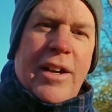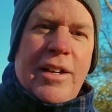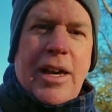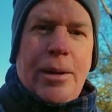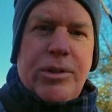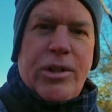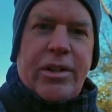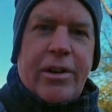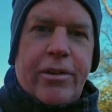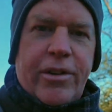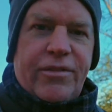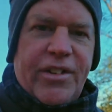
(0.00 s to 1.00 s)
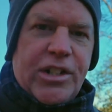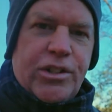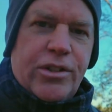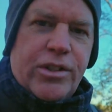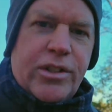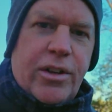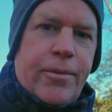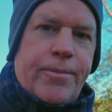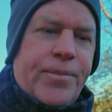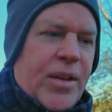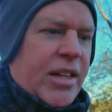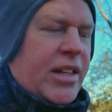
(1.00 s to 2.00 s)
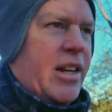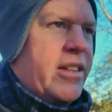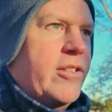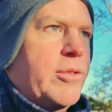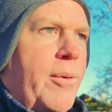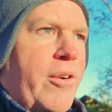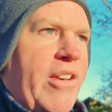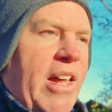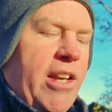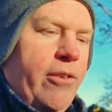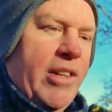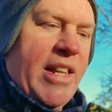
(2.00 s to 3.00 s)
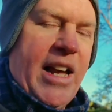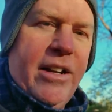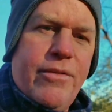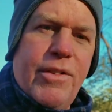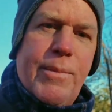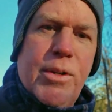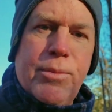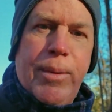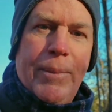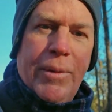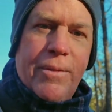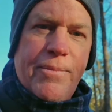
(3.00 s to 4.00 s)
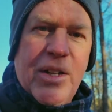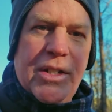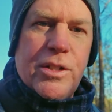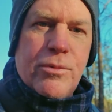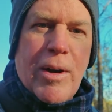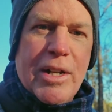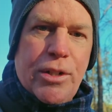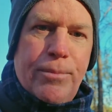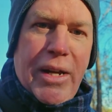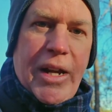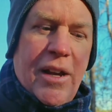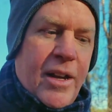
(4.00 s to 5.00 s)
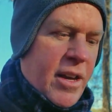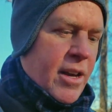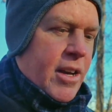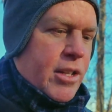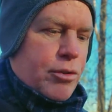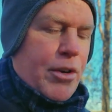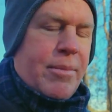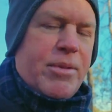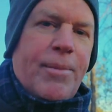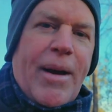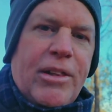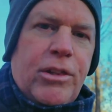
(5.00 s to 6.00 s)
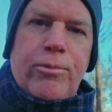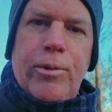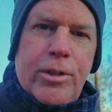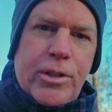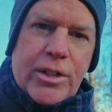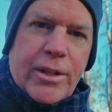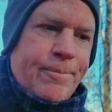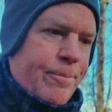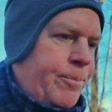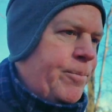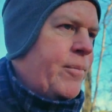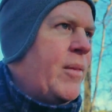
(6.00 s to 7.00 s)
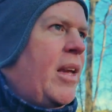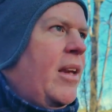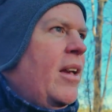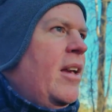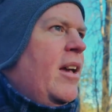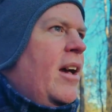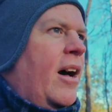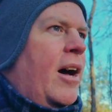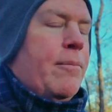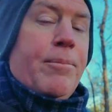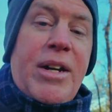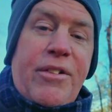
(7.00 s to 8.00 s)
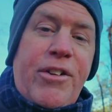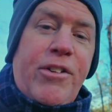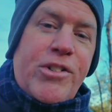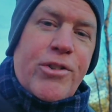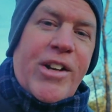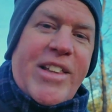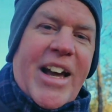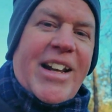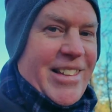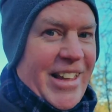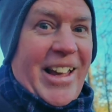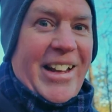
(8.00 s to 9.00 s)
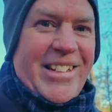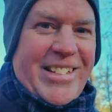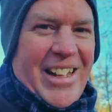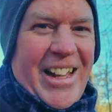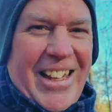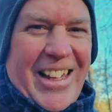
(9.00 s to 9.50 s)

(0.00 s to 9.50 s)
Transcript: capture their own adventures. So I think there's more value in that for most people than just watching me traipse about the woods. But if you enjoy that, thanks.